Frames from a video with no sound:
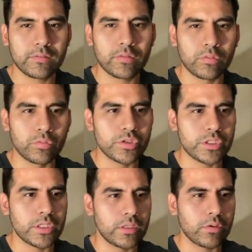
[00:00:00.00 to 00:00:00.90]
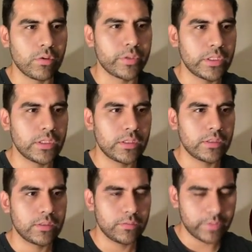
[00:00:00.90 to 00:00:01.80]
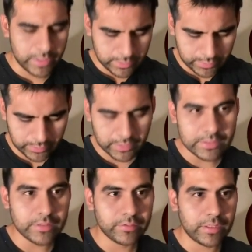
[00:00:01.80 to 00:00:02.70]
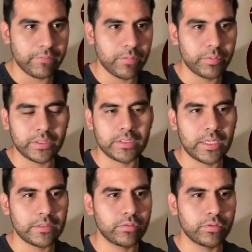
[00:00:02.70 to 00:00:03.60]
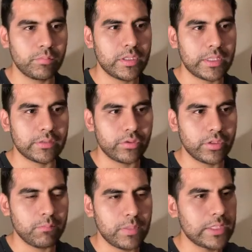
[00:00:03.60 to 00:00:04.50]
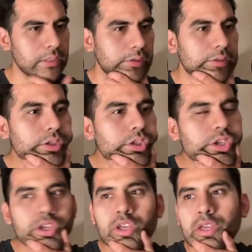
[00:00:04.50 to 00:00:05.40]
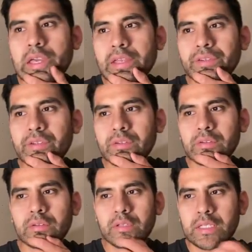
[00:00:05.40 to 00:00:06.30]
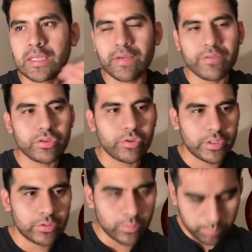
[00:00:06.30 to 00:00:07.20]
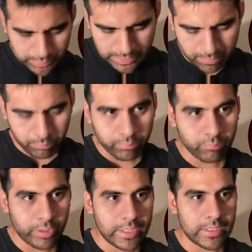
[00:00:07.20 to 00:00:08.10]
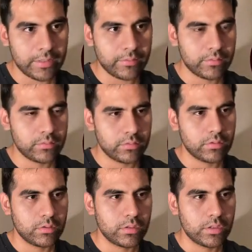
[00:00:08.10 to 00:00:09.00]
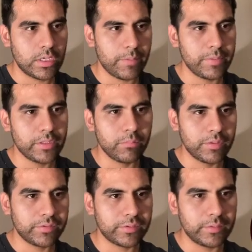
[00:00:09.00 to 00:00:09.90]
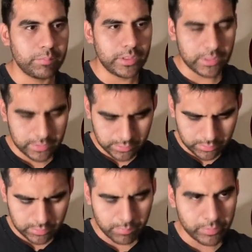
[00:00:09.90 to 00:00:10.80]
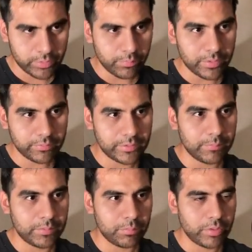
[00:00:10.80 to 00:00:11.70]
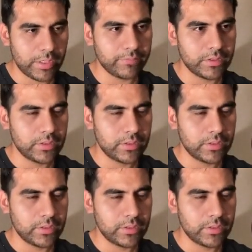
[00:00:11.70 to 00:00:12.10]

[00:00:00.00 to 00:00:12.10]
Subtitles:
solution going, right? You can't just give up like that. It's only been like 30 minutes. It's 11:32 p.m. right now. I'm a little bit sleepy. I'm a little bit sleep deprived.